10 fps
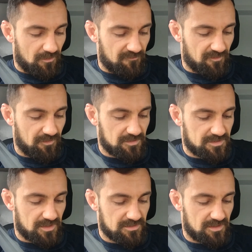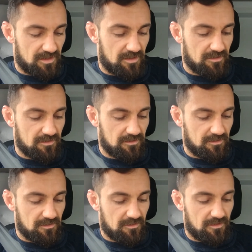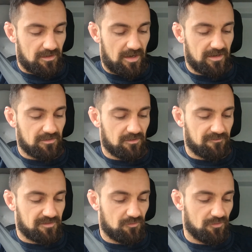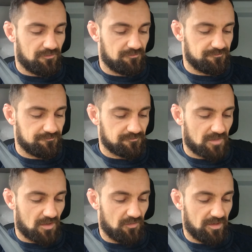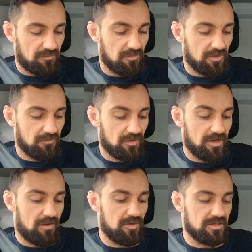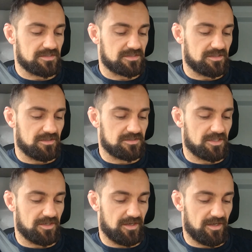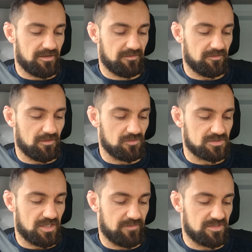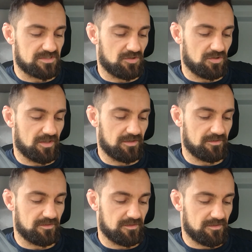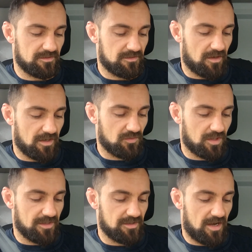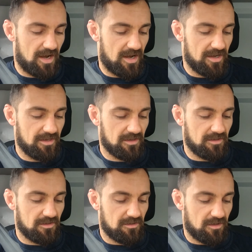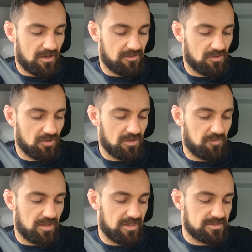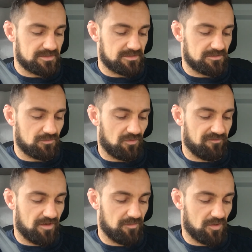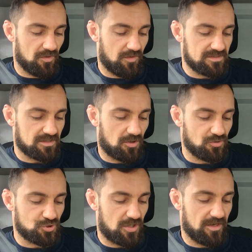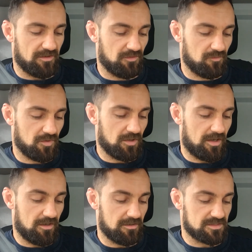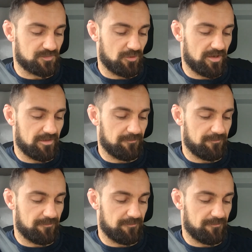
For thus says that high and lofty one, who inhabits eternity, whose name is holy. I dwell in the high and holy place, with him who has a contrite and humble spirit,